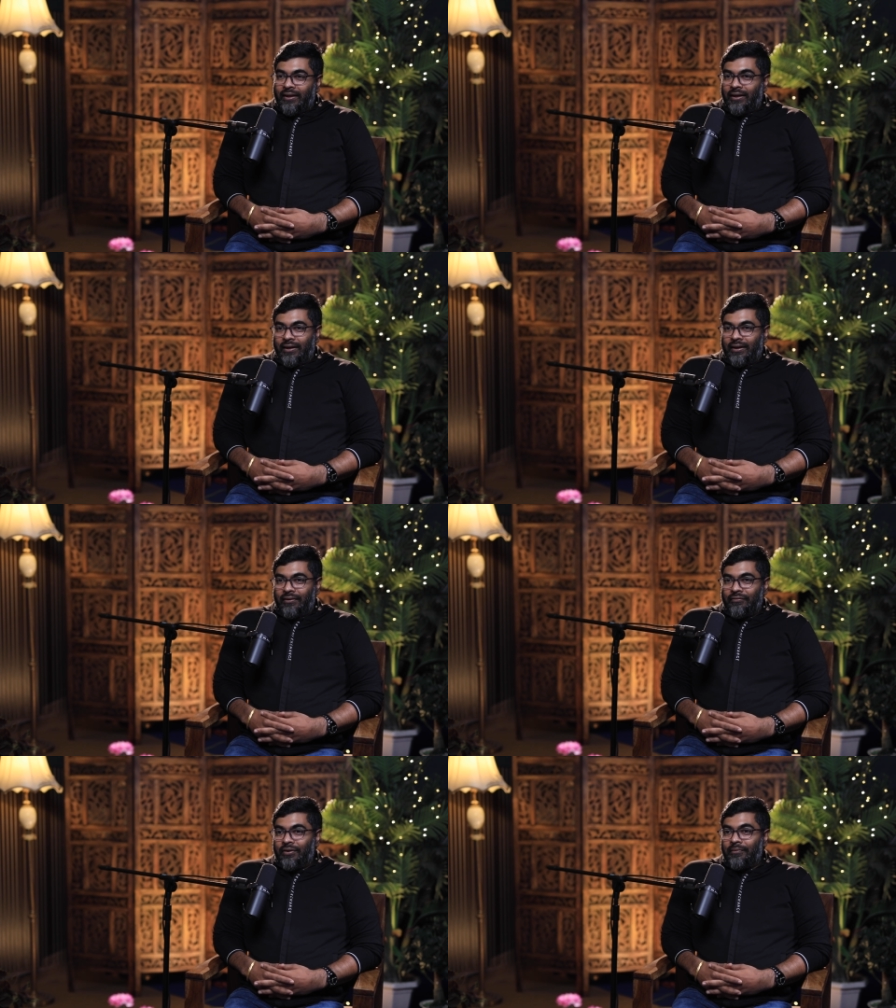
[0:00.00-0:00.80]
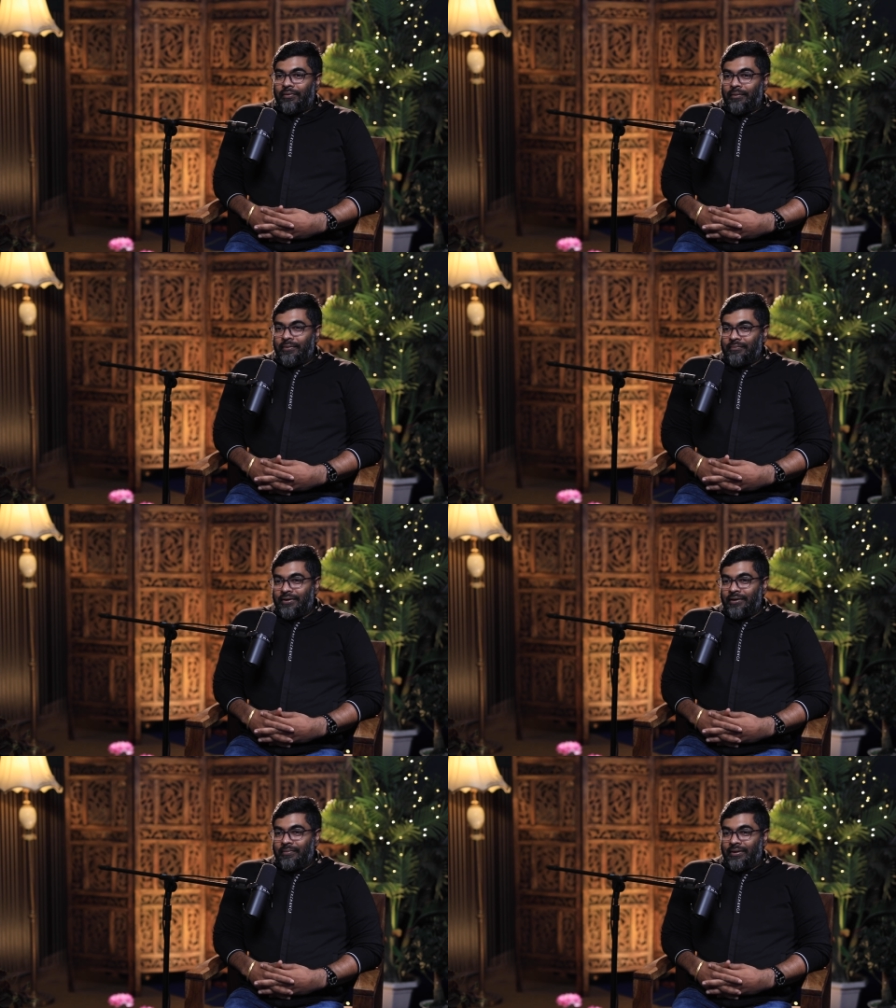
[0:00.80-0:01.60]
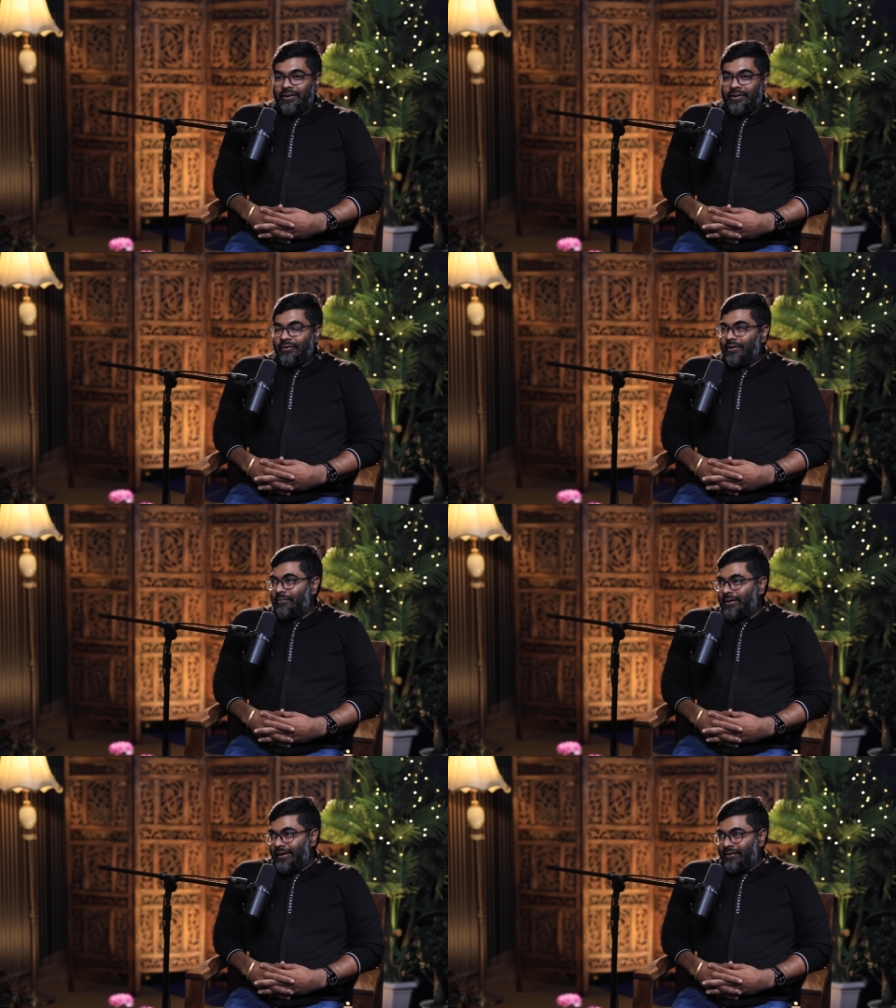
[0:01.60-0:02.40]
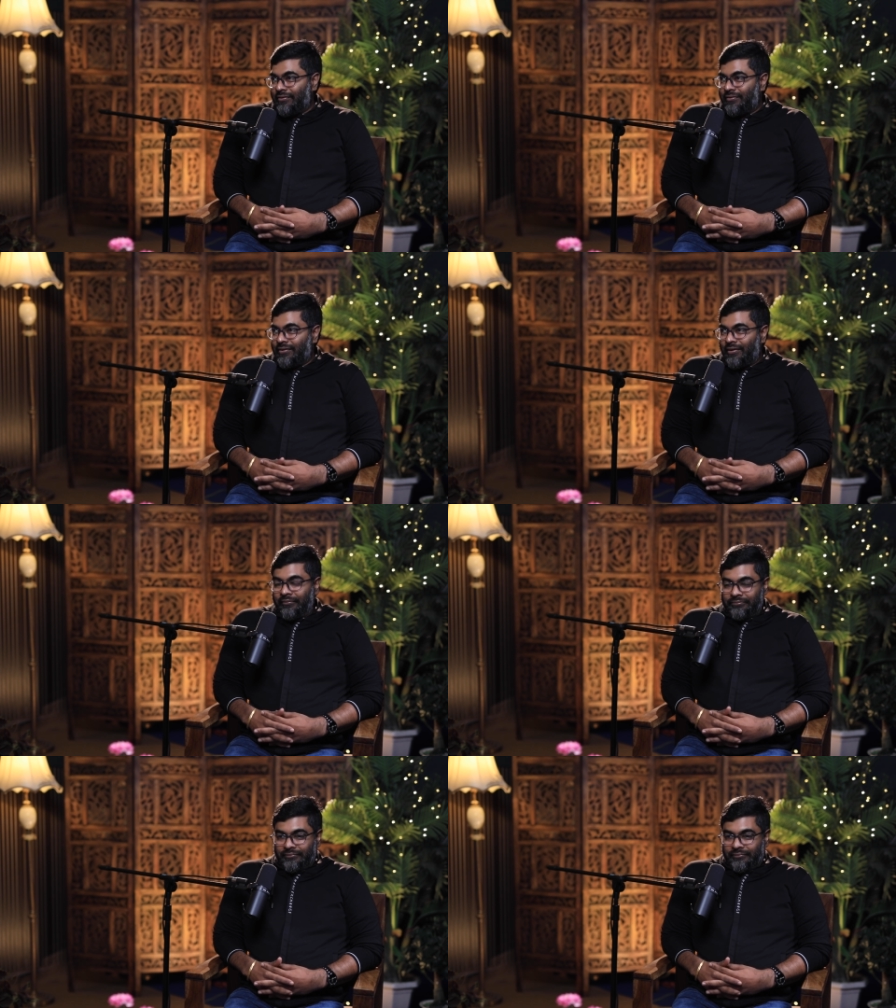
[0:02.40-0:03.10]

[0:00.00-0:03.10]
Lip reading: and what problem statement that you are trying to solve,